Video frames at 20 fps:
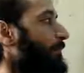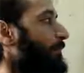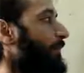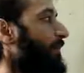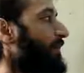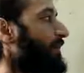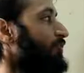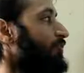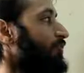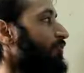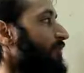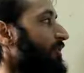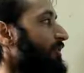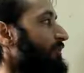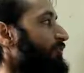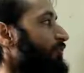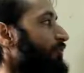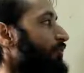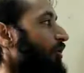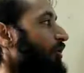But
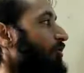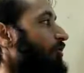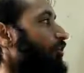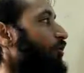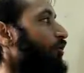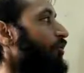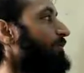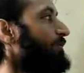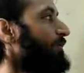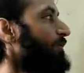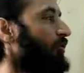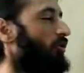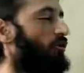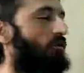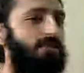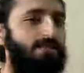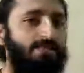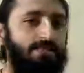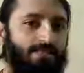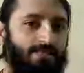if you want to go
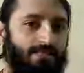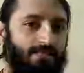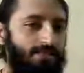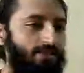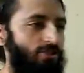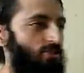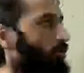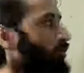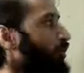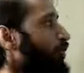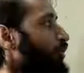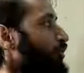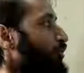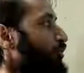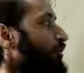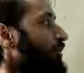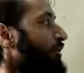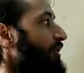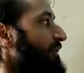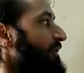beyond this stage,
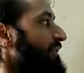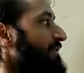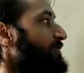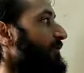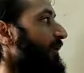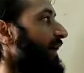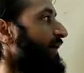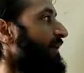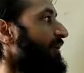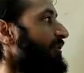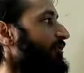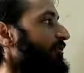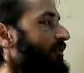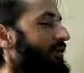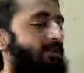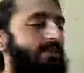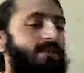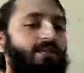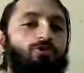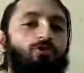it is
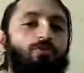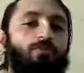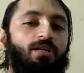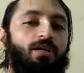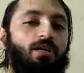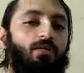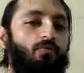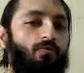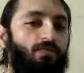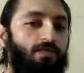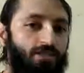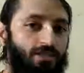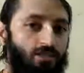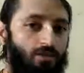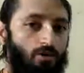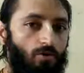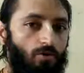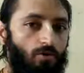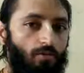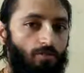mandatory that you become
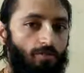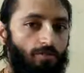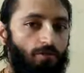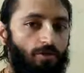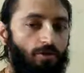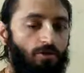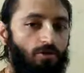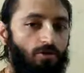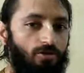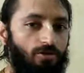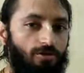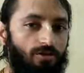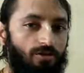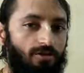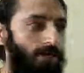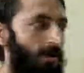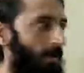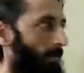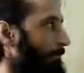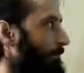Vaishnav. Because
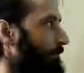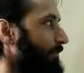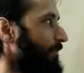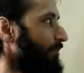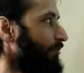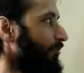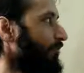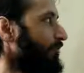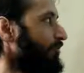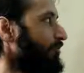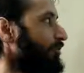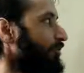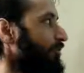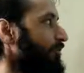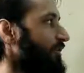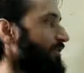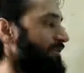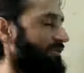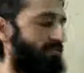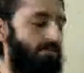beyond
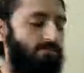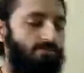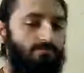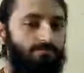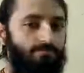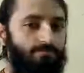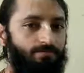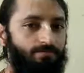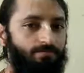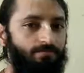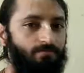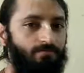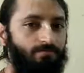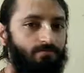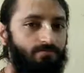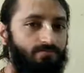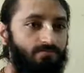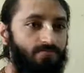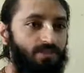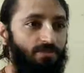goodness,
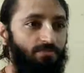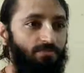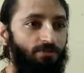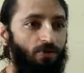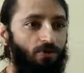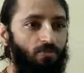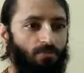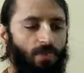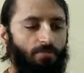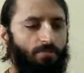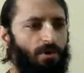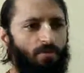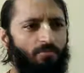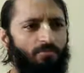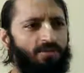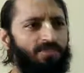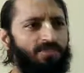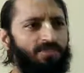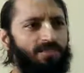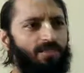beyond Brahman,
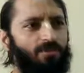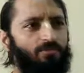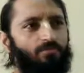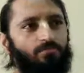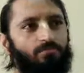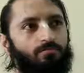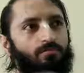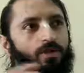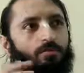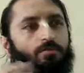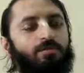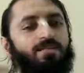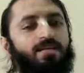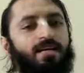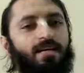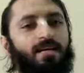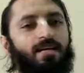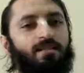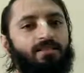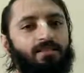Brahman is like Brahma
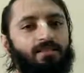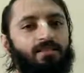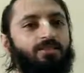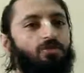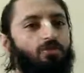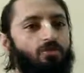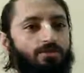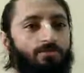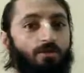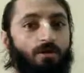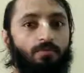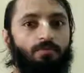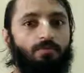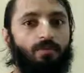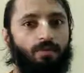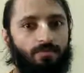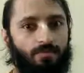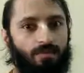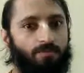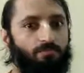Janati. He knows
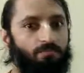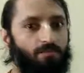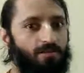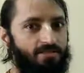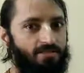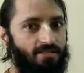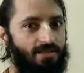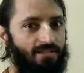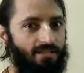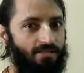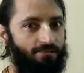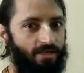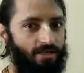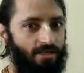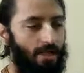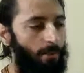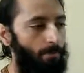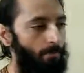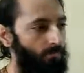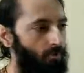Brahman in personal aspect.
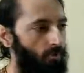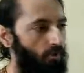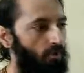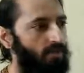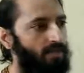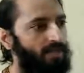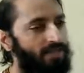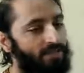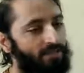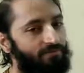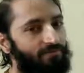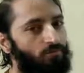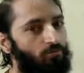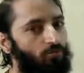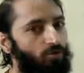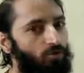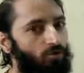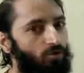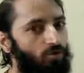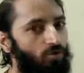Beyond that, if he
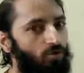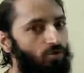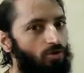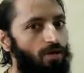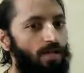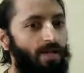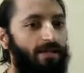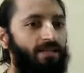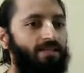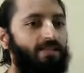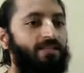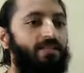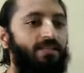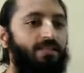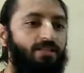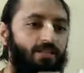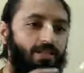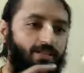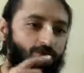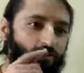wants to go,
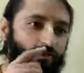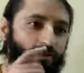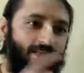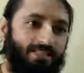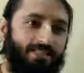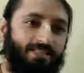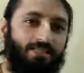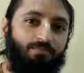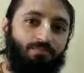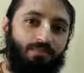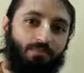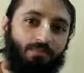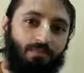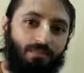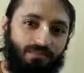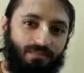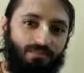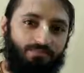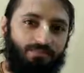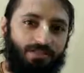he should accept the
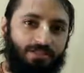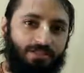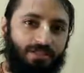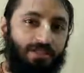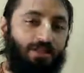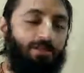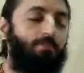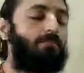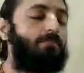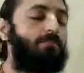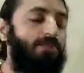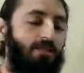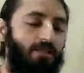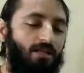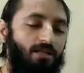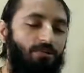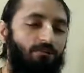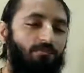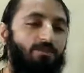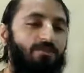personal feature. In
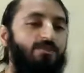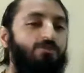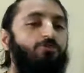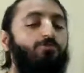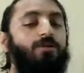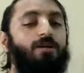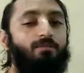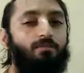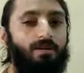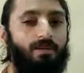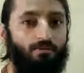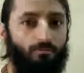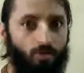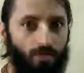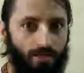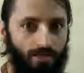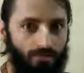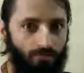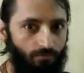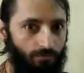other words, he should become a
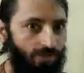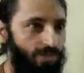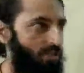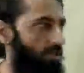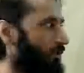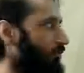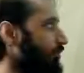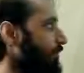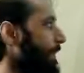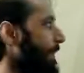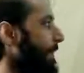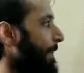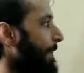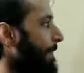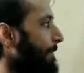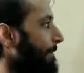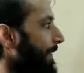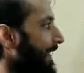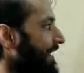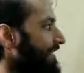devotee, Vaishnav.
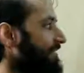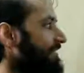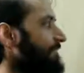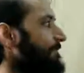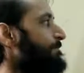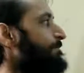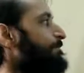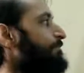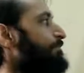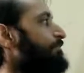Then,